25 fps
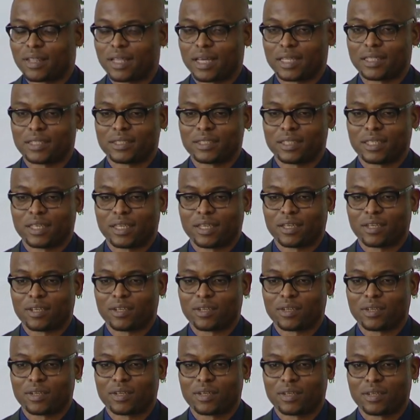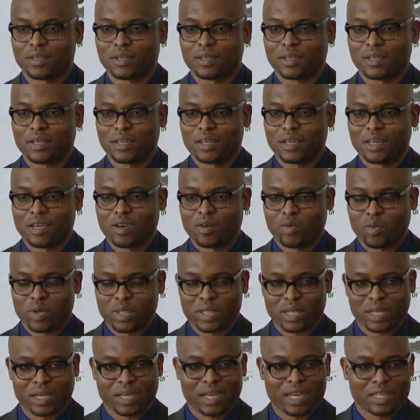that
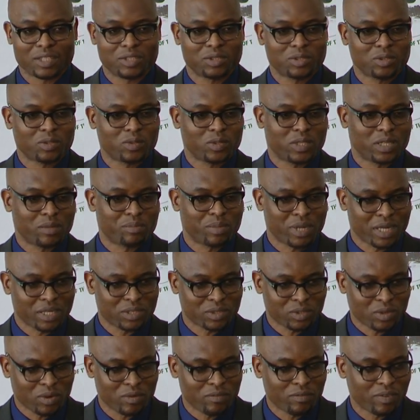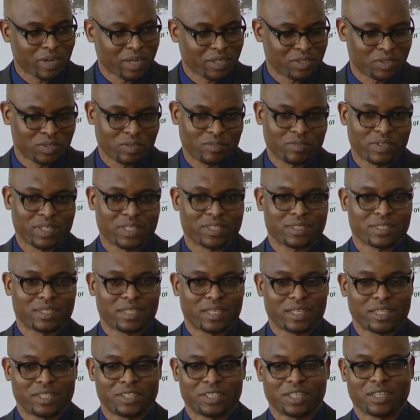with regard to the press conference of this
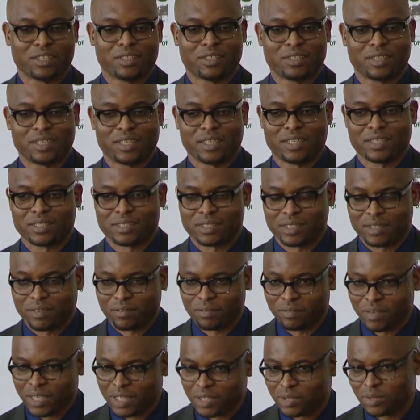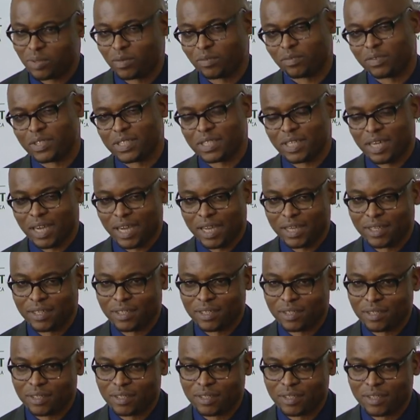nature, it is the first of its
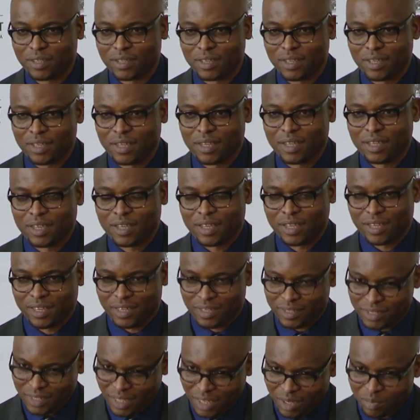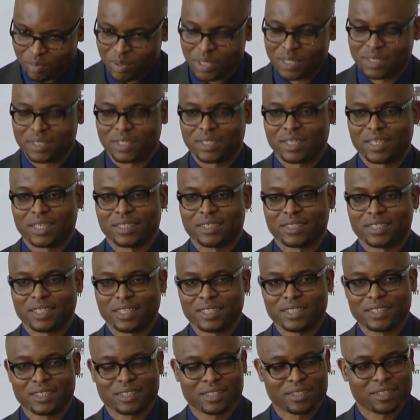kind. It is
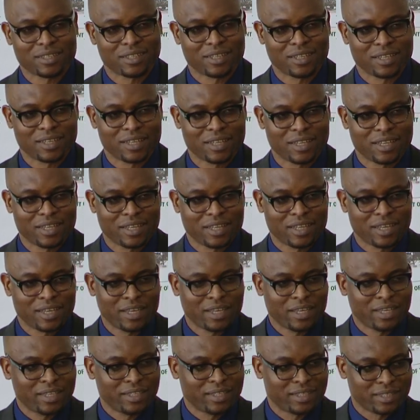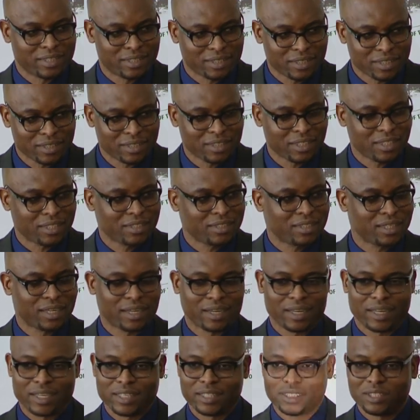unprecedented. Decisions
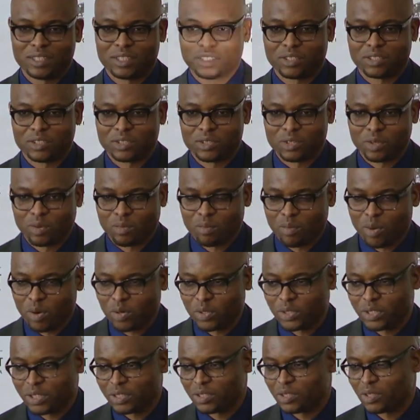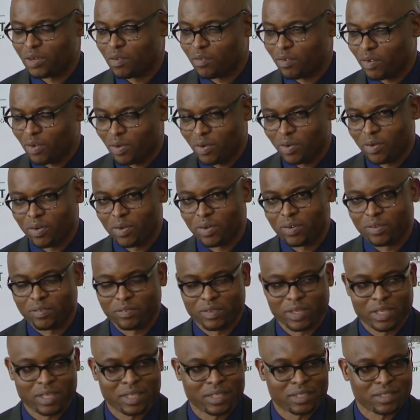relating to motions of no
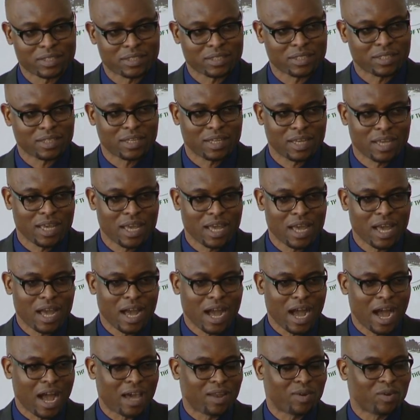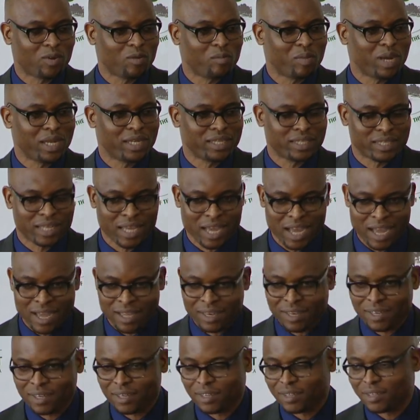confidence are normally
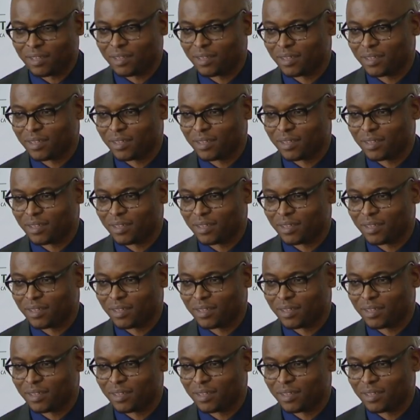done